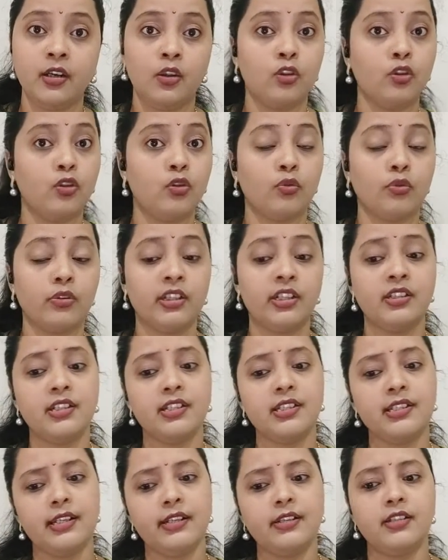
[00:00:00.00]
No, they
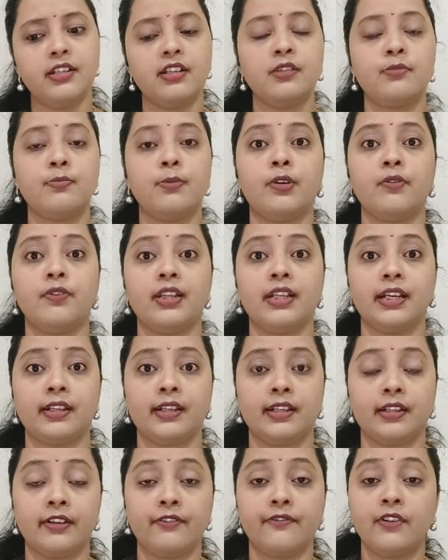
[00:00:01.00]
just said J is between L
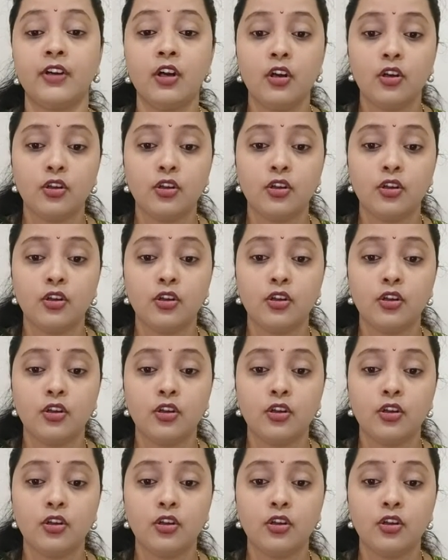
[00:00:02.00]
and F.